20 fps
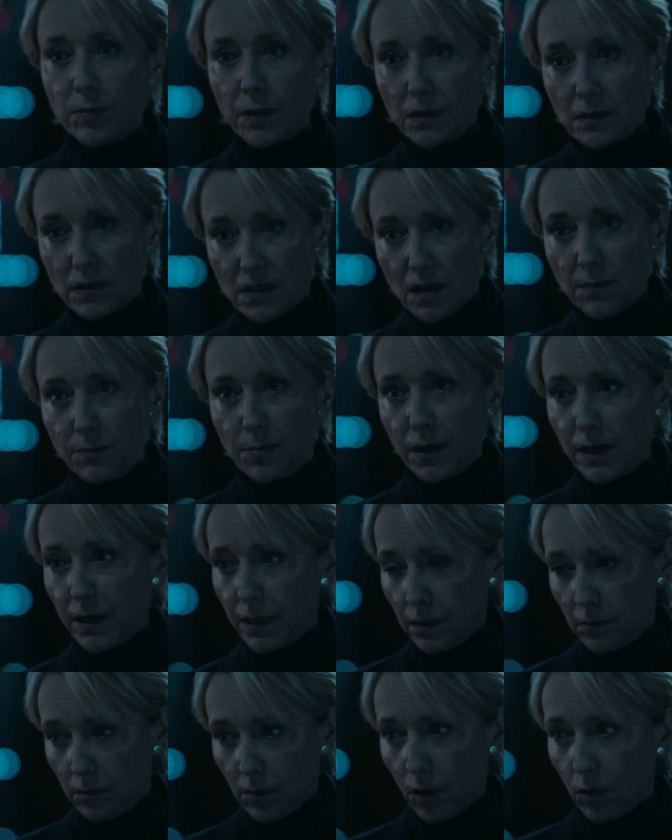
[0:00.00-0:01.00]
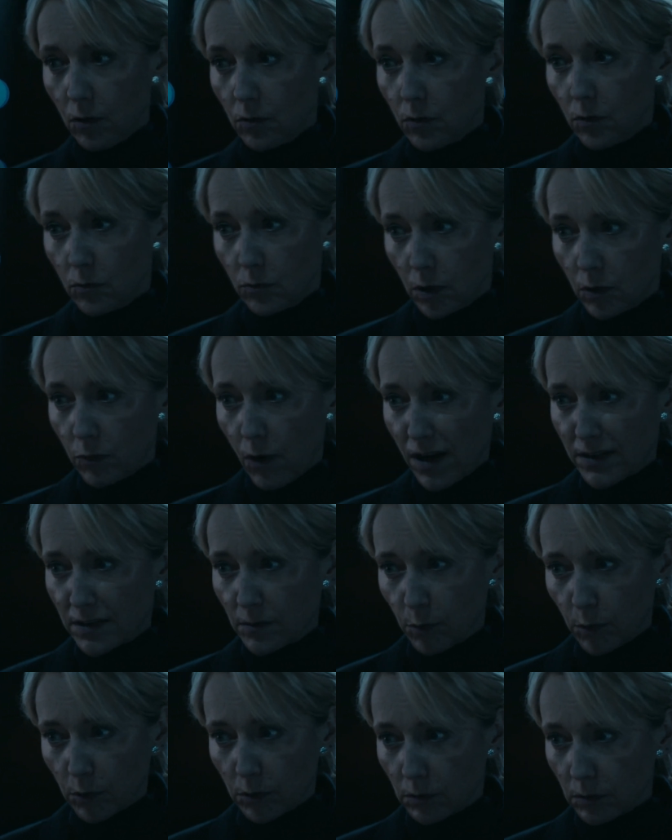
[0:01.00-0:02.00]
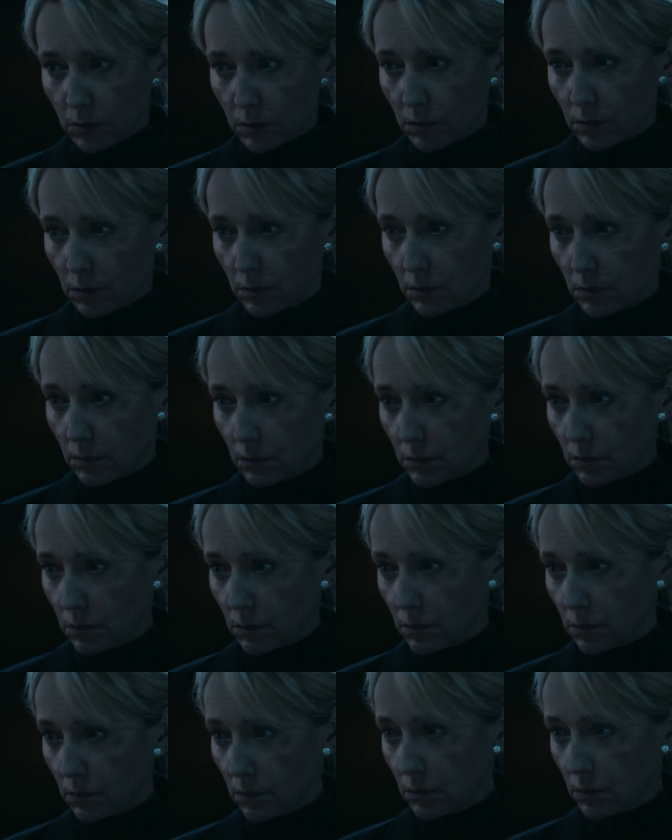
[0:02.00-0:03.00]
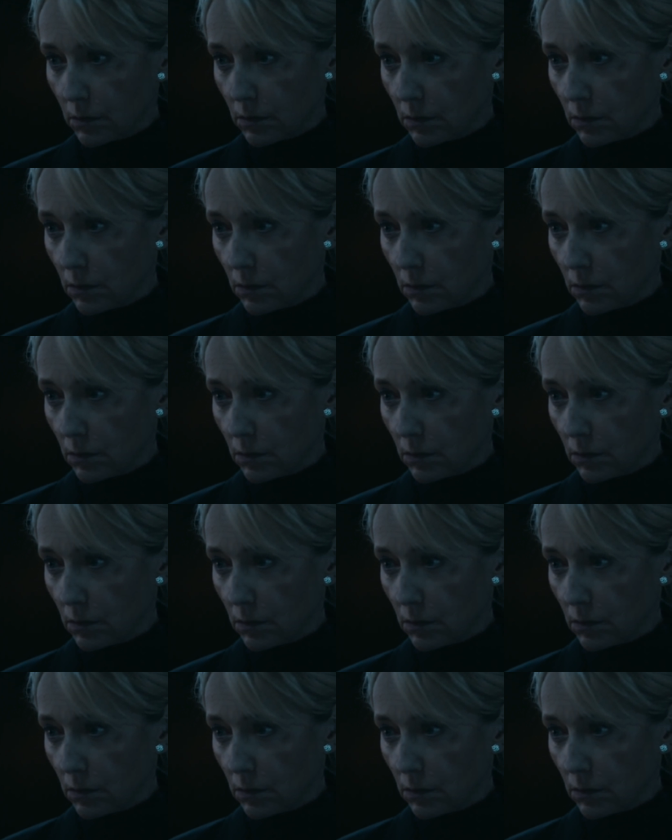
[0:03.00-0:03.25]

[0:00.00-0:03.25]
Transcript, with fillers: been deeply be regrettable. Regrettable! I